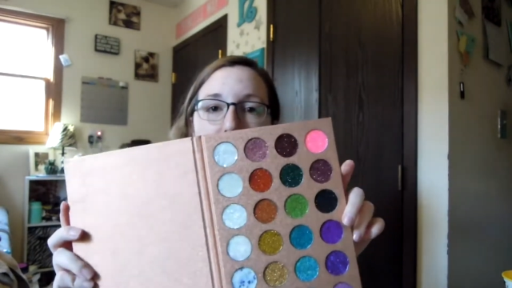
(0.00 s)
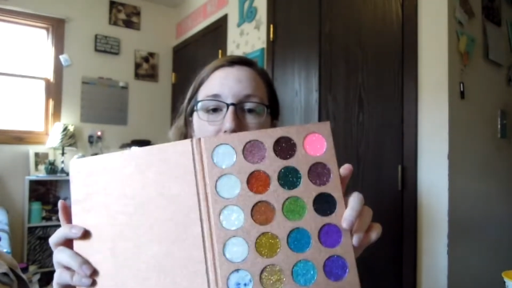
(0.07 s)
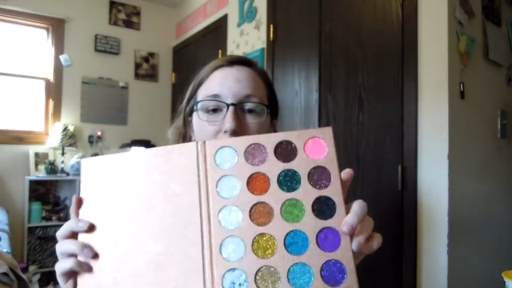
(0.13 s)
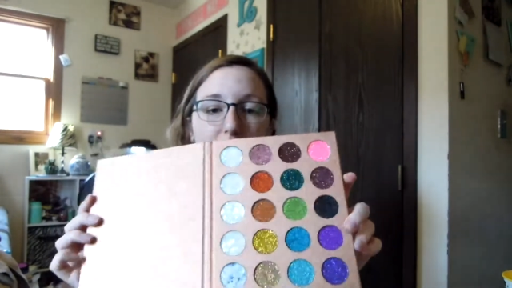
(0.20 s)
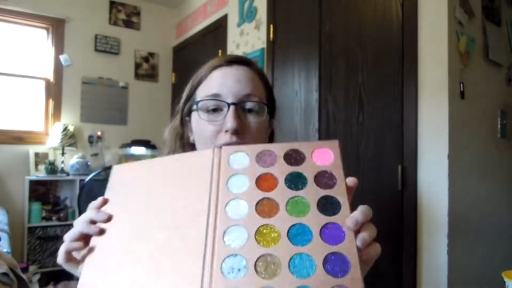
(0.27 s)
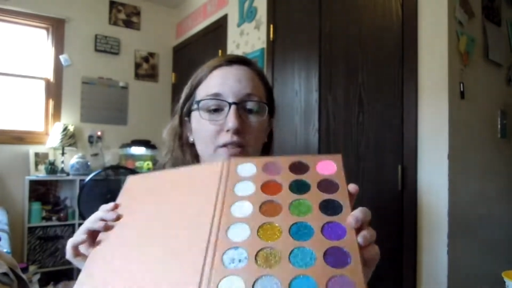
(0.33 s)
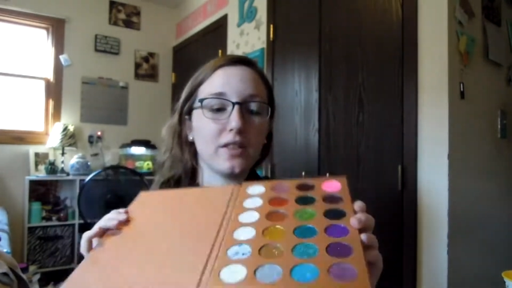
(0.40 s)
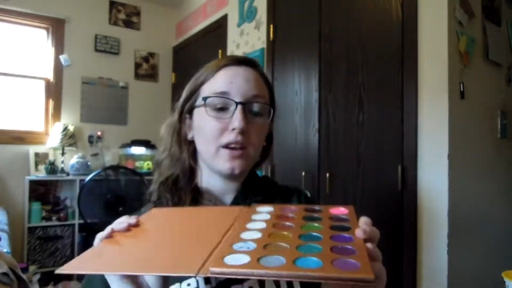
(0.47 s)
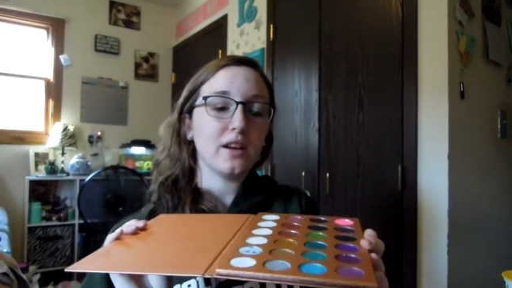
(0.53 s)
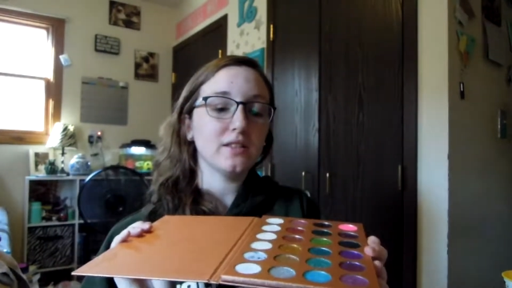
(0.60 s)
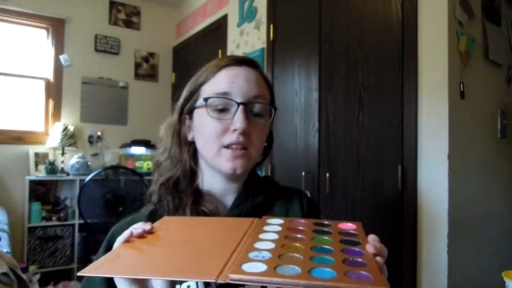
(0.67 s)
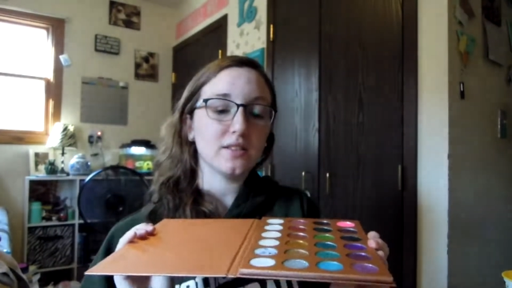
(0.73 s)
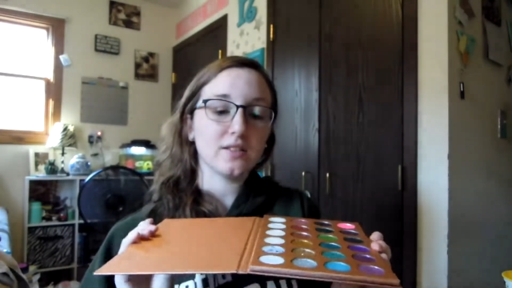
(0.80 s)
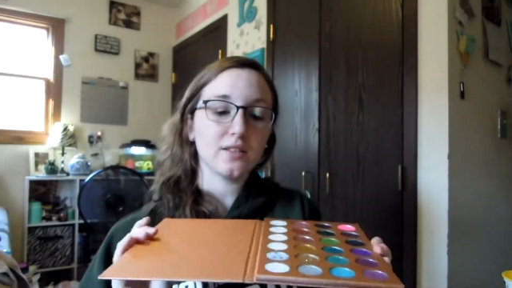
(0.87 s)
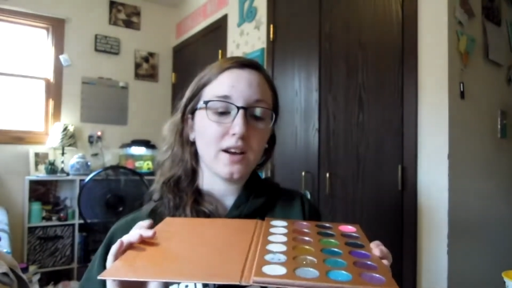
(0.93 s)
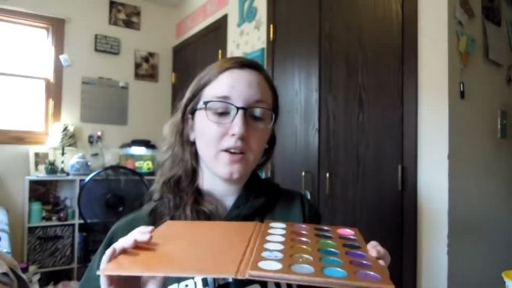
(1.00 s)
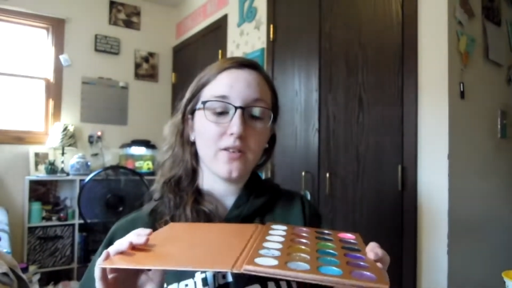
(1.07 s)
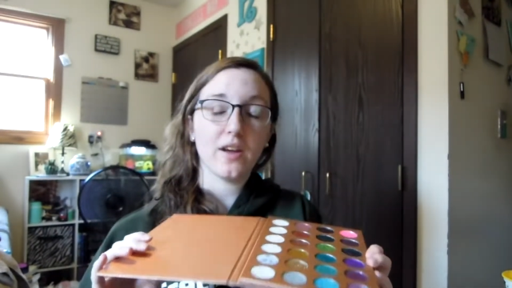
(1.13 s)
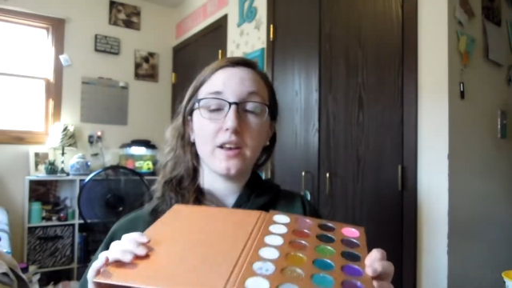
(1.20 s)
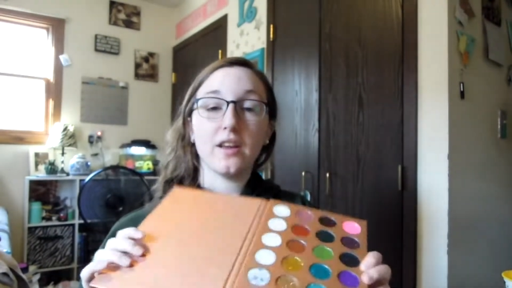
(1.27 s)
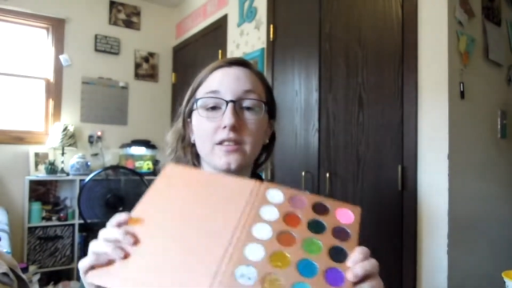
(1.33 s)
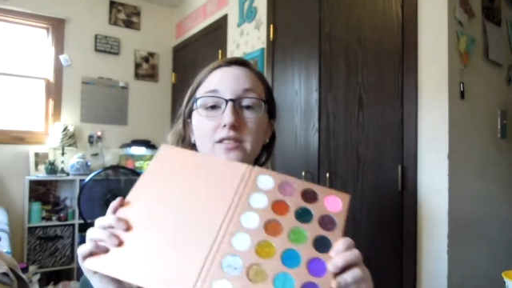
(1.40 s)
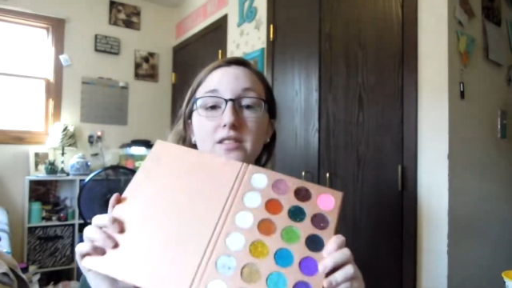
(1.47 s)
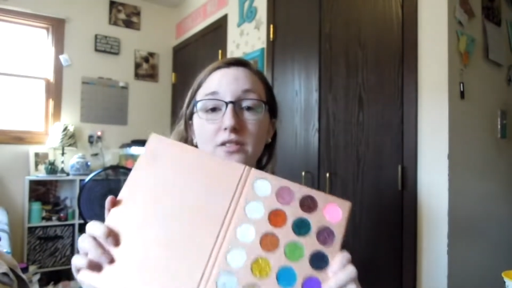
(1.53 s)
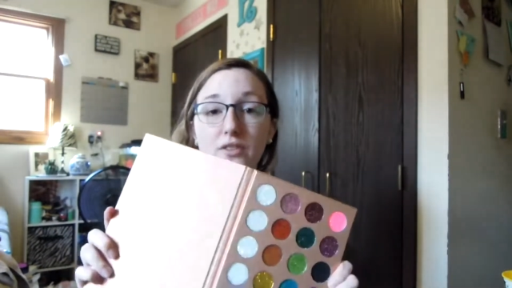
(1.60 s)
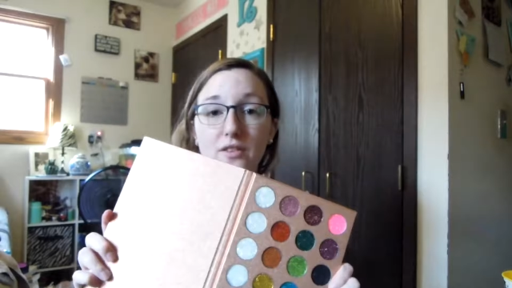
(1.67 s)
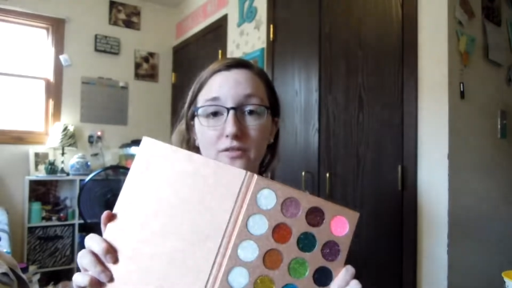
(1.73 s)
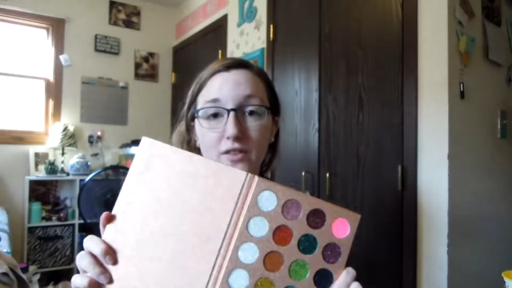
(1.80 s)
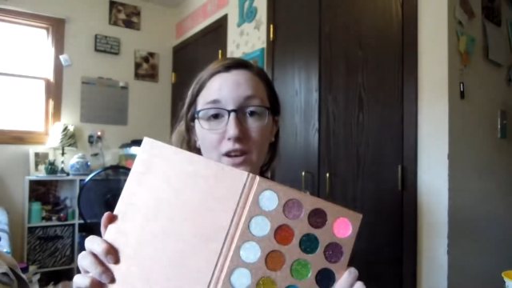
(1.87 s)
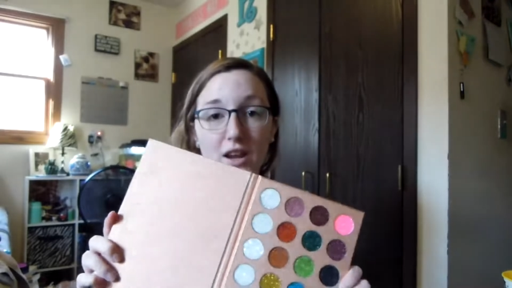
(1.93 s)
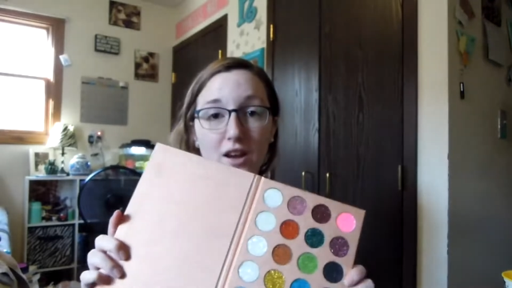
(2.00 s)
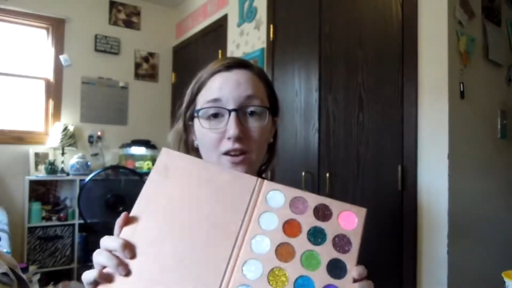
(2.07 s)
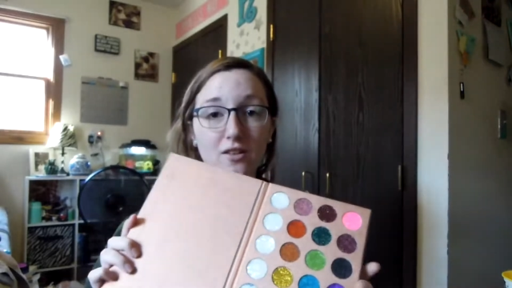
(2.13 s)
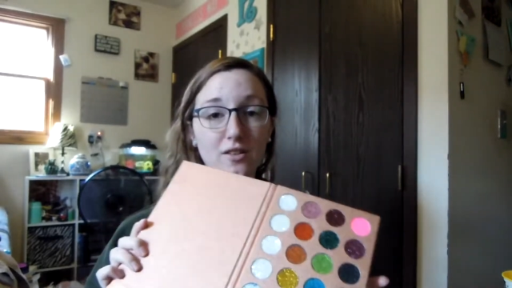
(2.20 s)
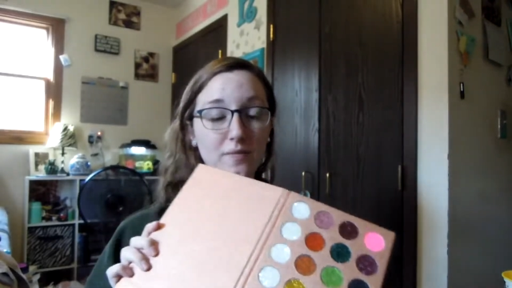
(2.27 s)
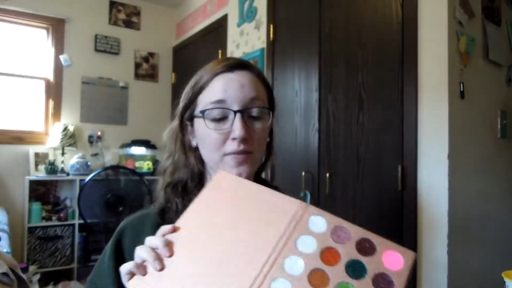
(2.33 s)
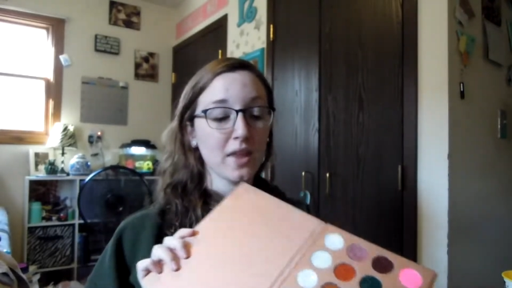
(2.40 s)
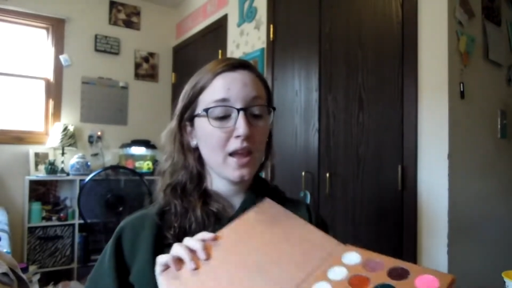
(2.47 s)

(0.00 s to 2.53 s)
palette that I tested out in a different video.